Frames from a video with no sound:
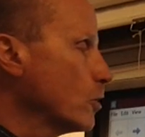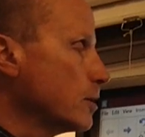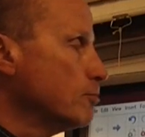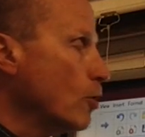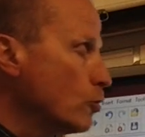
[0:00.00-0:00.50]

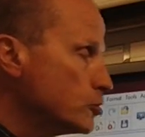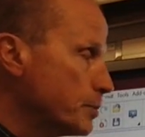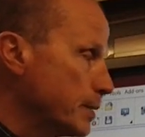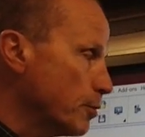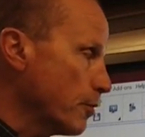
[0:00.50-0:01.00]
what most
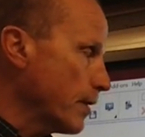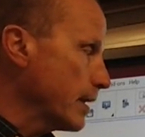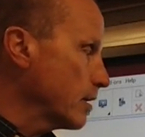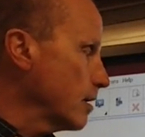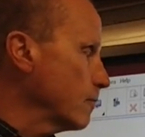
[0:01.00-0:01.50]
people
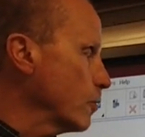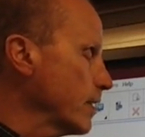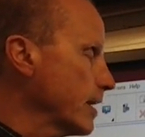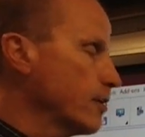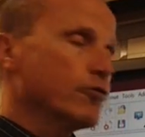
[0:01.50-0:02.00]
think of when
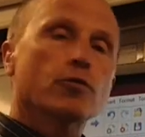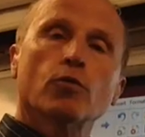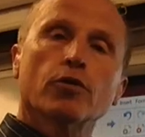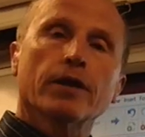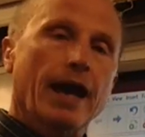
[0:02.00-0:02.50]
they hear the
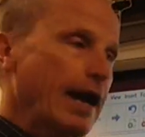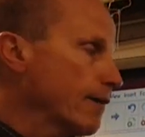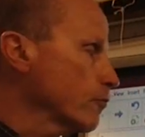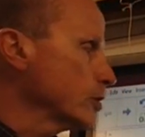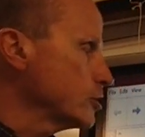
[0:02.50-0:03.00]
word
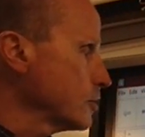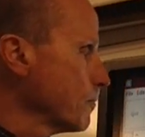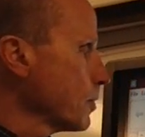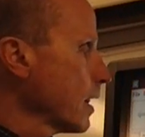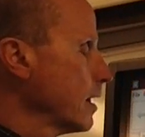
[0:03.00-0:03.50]
average.
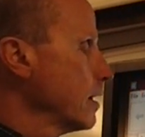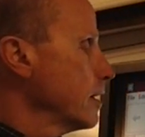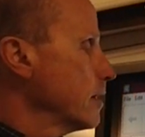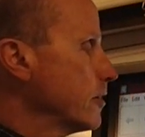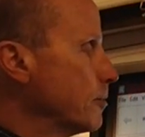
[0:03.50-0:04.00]

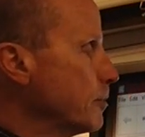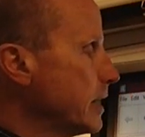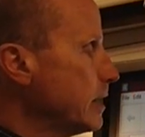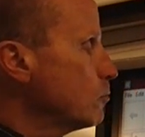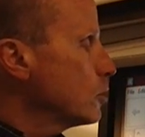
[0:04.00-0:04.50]
The
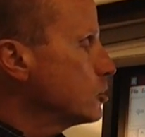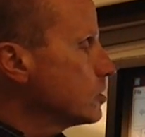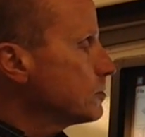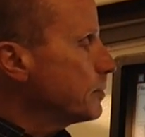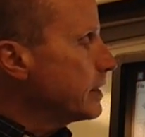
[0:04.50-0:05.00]
mean would
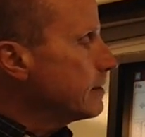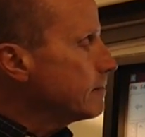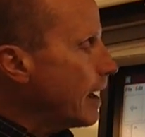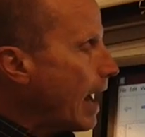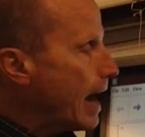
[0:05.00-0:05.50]
just
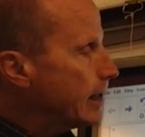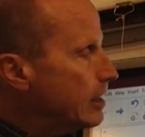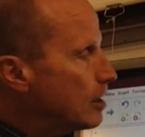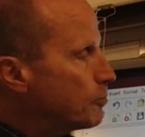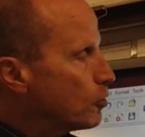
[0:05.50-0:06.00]
be
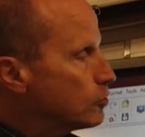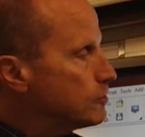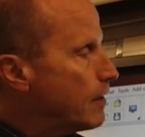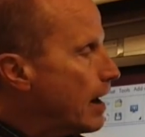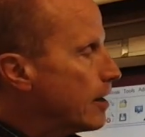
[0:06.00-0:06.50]
adding up
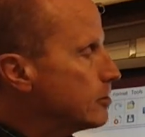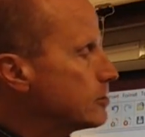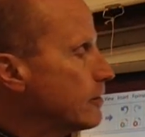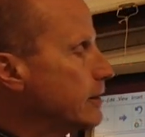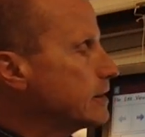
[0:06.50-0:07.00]
those
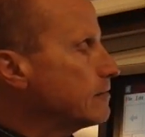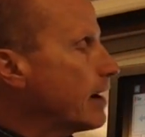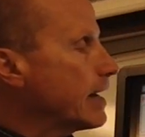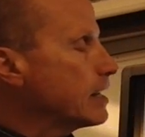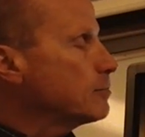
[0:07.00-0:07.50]
values and then
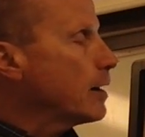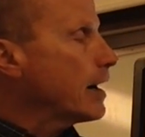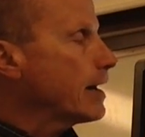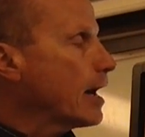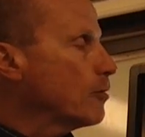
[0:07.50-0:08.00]
dividing
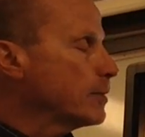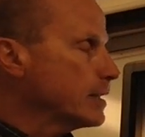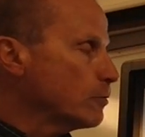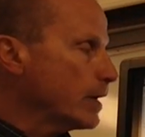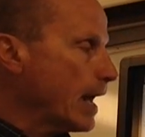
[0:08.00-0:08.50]
by how
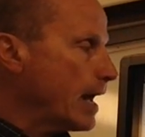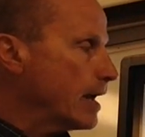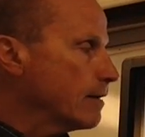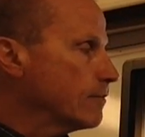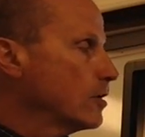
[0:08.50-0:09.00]
many we
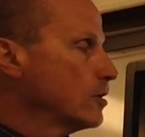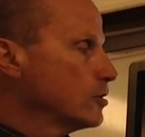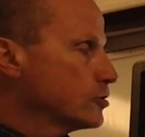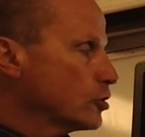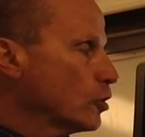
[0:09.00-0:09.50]
have.
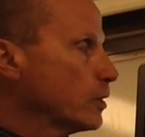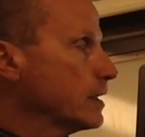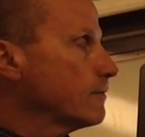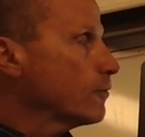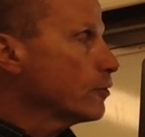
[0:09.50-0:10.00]
So
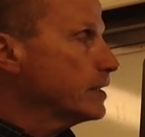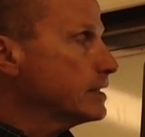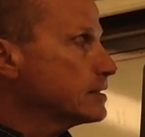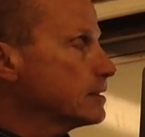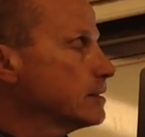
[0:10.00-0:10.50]
eh, for
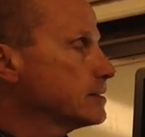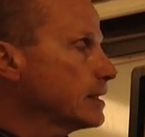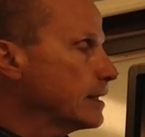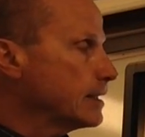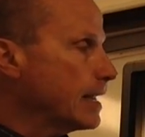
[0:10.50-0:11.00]
this
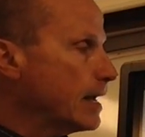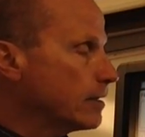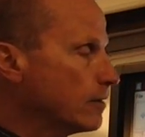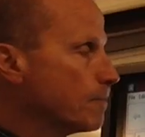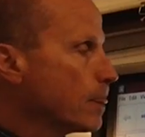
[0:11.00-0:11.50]
set of
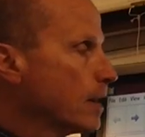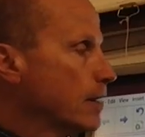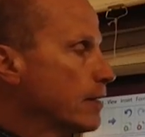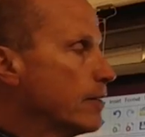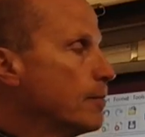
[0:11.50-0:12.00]
data,
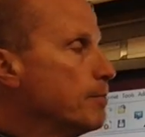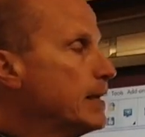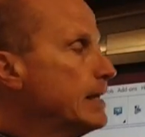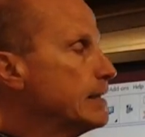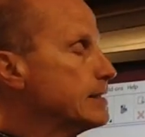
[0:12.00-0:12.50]
the
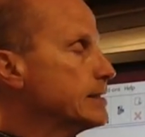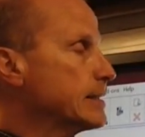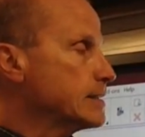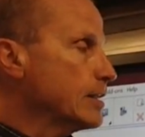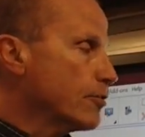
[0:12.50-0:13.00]
mean is
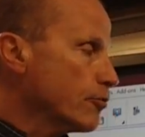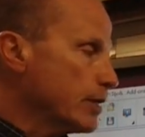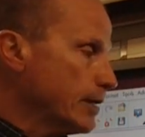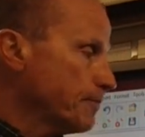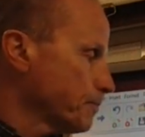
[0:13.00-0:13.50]
63.